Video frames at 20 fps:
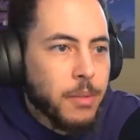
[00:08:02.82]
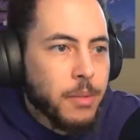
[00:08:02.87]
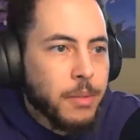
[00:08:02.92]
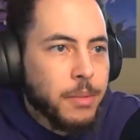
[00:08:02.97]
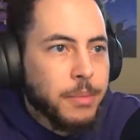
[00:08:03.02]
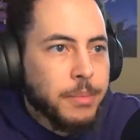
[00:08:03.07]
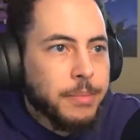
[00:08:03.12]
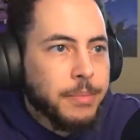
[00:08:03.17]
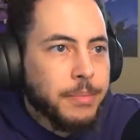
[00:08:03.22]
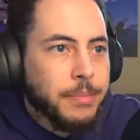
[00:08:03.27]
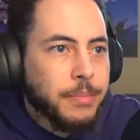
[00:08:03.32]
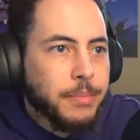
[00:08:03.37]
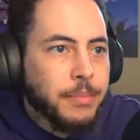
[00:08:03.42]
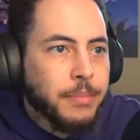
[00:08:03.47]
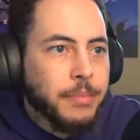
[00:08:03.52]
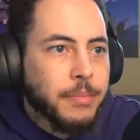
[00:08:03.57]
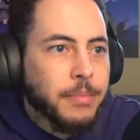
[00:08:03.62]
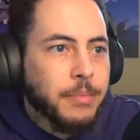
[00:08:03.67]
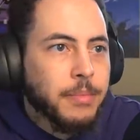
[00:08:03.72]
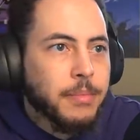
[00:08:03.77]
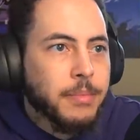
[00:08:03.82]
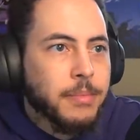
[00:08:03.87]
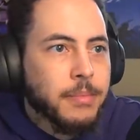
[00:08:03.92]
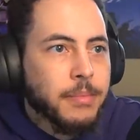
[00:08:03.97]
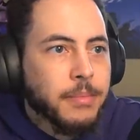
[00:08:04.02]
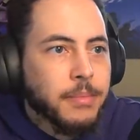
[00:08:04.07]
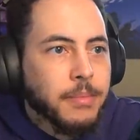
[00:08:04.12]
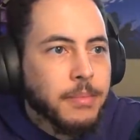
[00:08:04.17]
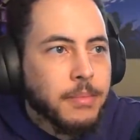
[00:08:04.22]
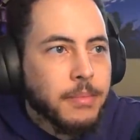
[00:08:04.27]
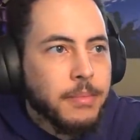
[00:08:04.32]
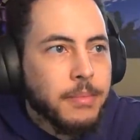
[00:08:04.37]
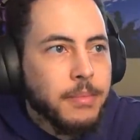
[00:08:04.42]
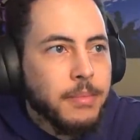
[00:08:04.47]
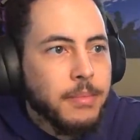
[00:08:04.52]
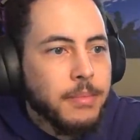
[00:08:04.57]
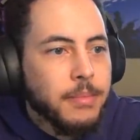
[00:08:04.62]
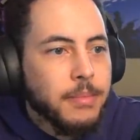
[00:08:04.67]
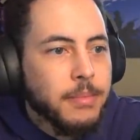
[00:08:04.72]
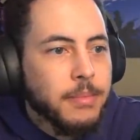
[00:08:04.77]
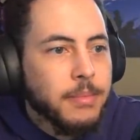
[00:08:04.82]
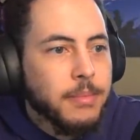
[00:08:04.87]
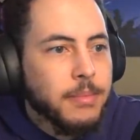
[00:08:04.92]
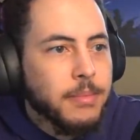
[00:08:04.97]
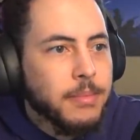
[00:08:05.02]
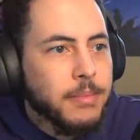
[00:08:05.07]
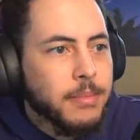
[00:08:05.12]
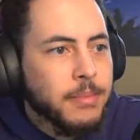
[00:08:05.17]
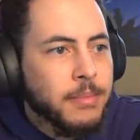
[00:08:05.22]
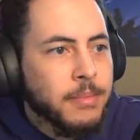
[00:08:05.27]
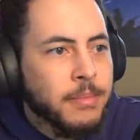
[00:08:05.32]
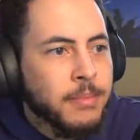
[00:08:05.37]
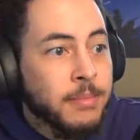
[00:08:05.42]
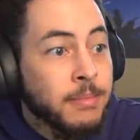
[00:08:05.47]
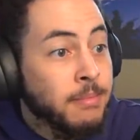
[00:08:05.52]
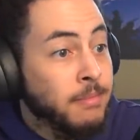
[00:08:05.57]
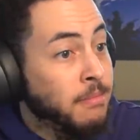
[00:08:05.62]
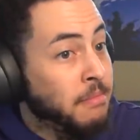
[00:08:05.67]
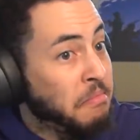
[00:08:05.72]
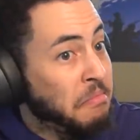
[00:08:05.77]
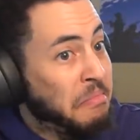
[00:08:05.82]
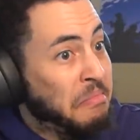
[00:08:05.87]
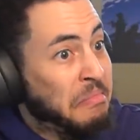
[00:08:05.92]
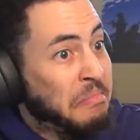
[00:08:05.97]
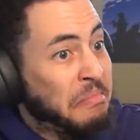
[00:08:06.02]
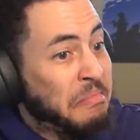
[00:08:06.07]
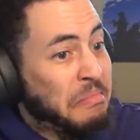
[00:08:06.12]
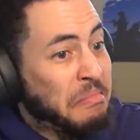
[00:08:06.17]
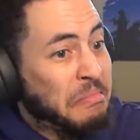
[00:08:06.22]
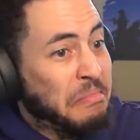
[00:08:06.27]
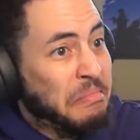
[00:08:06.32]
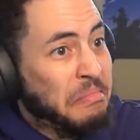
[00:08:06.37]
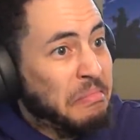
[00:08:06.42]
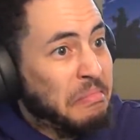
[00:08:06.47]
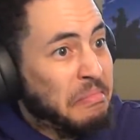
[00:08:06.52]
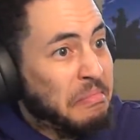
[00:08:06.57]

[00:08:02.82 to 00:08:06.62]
[no speech]